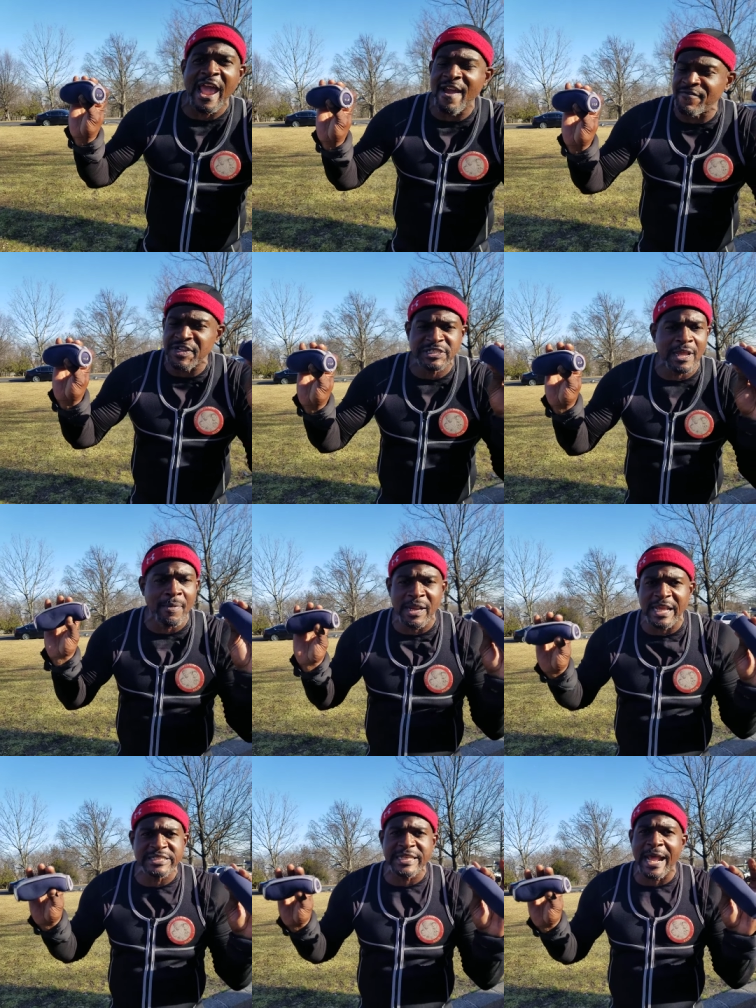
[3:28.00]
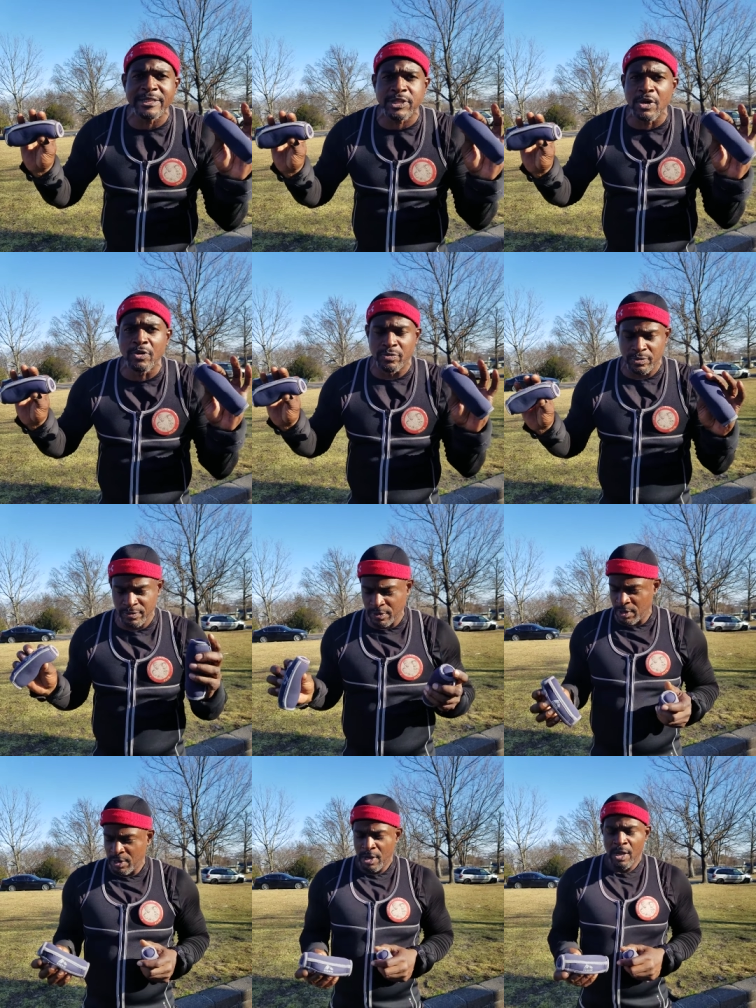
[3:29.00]
heaviest I'm gonna let y'all do.
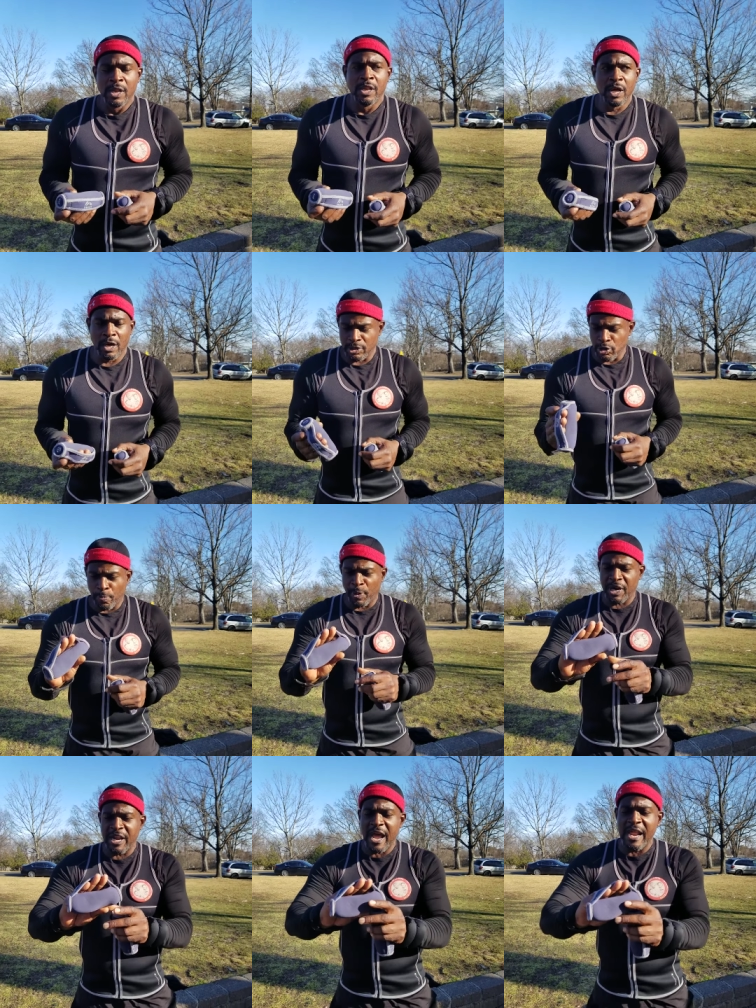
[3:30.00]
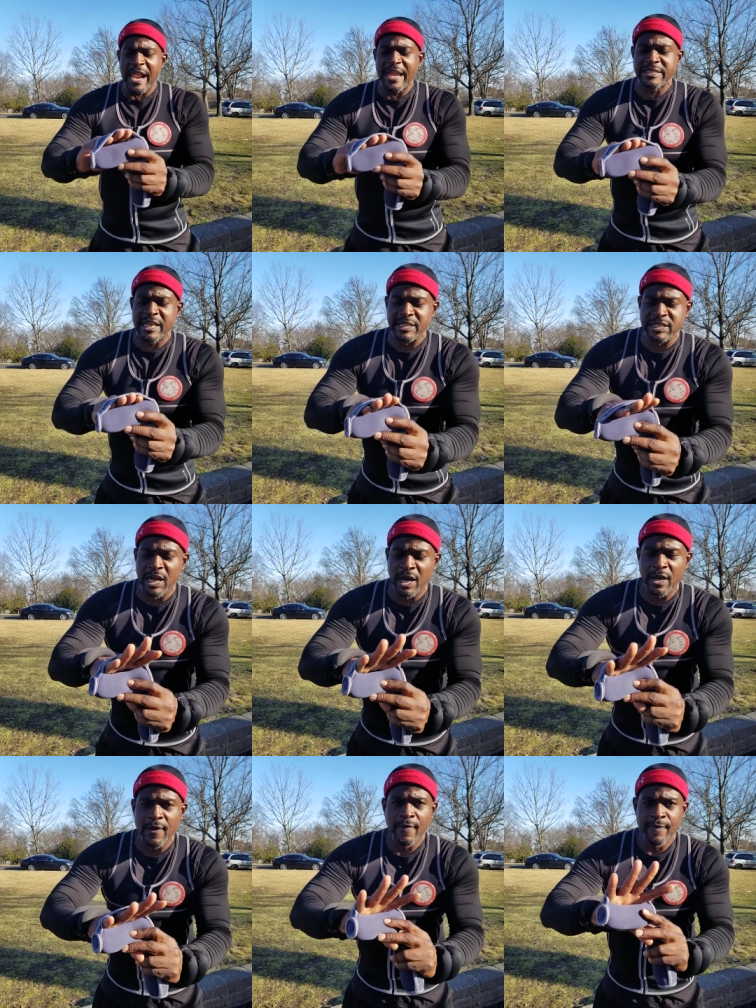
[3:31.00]
Look, you put it on like this,
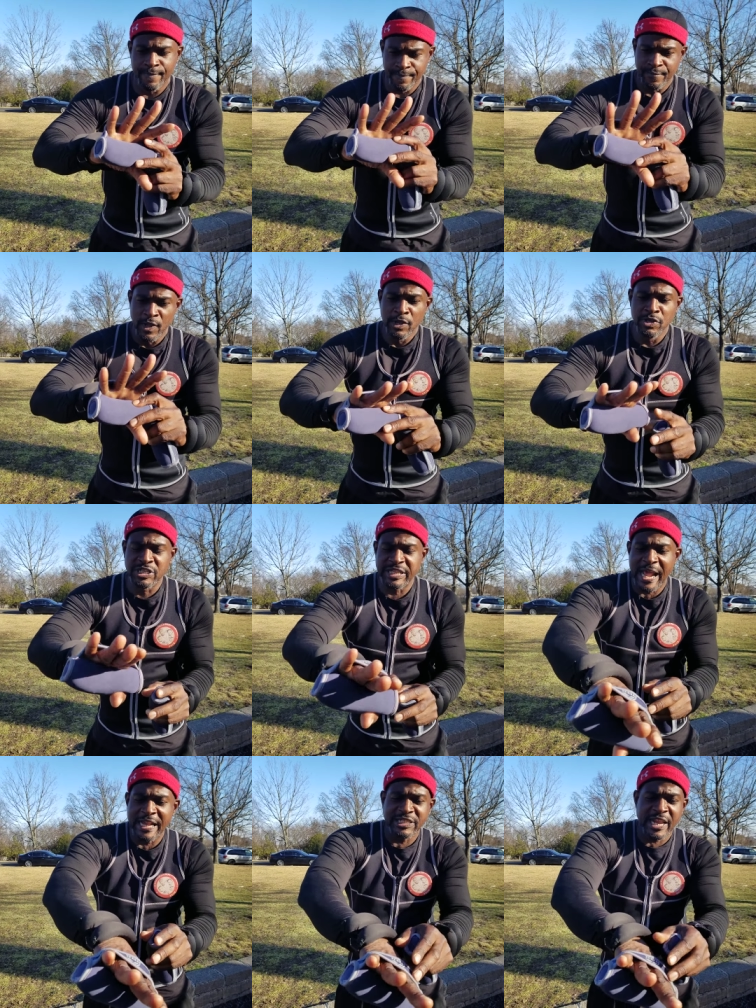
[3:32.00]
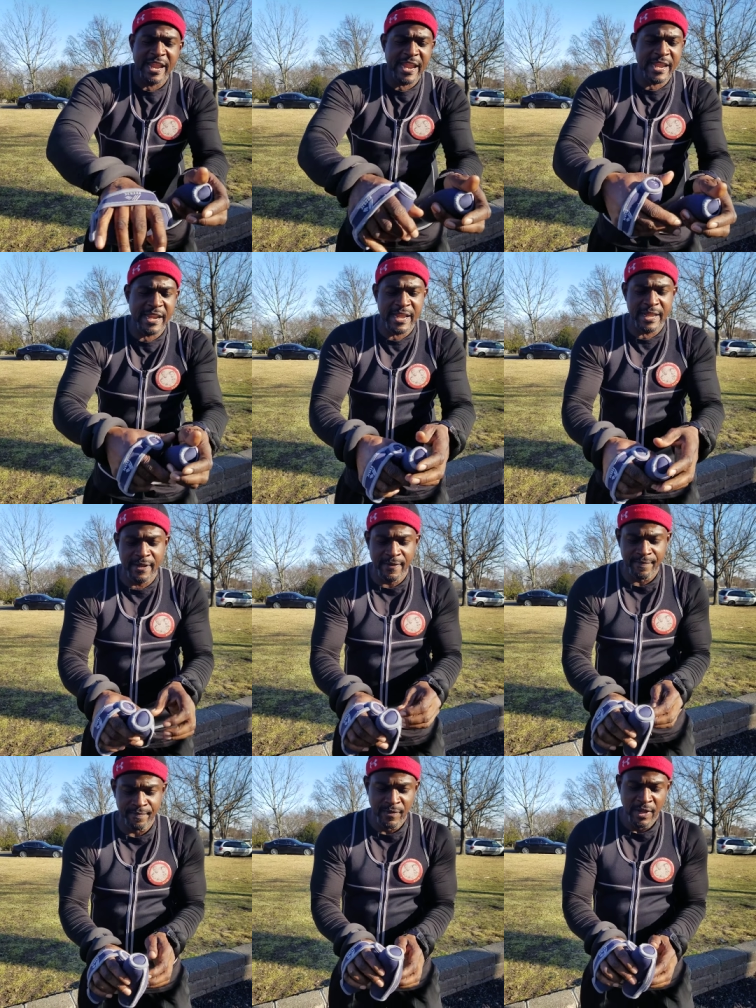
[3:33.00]
look. You slide your hand in,
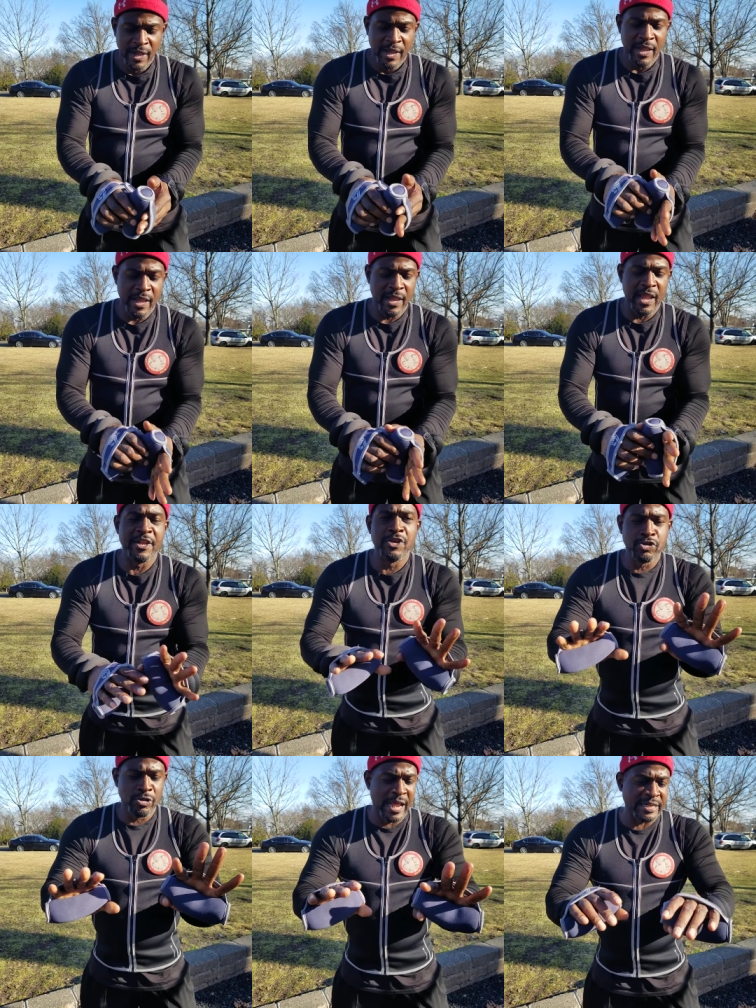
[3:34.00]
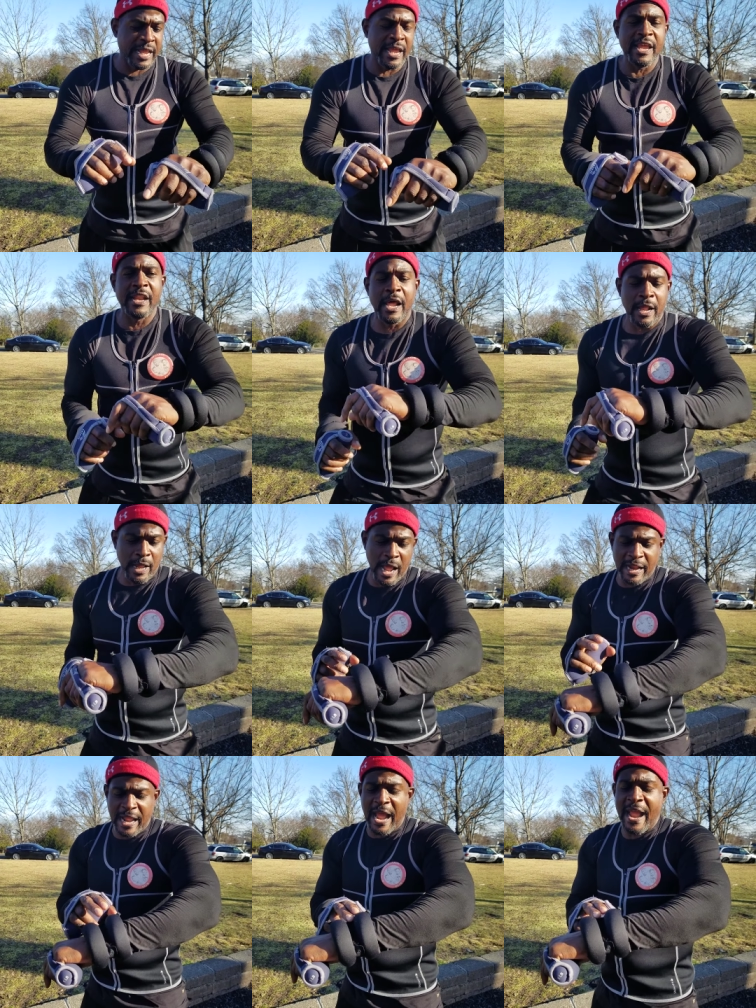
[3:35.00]
and you do like that. And I, I
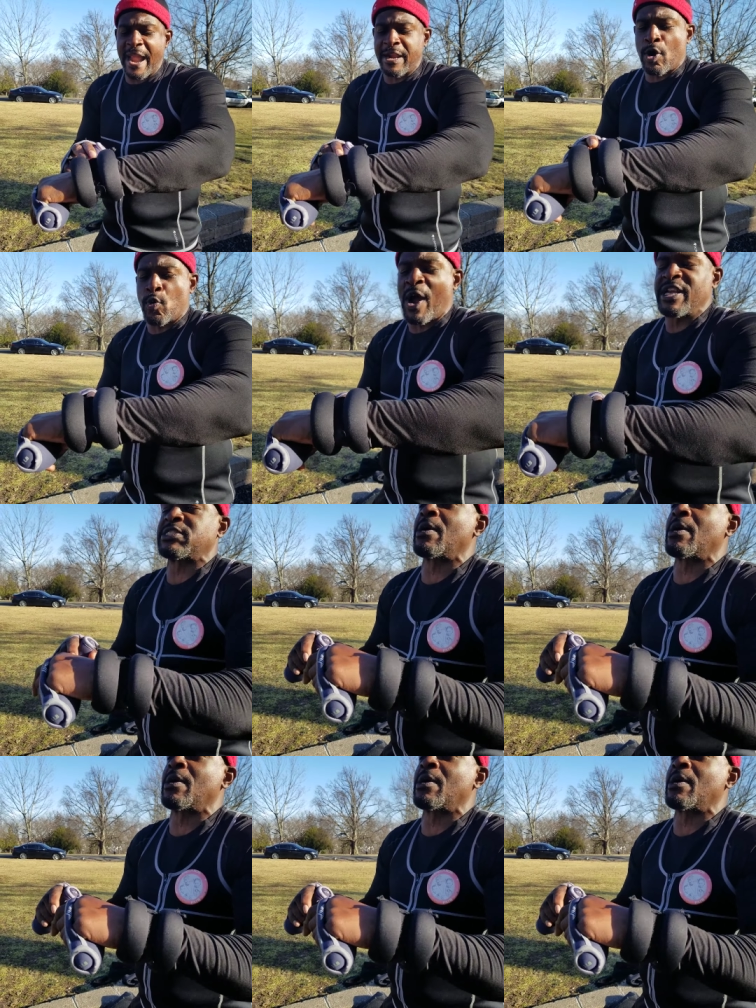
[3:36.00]
got ankle weights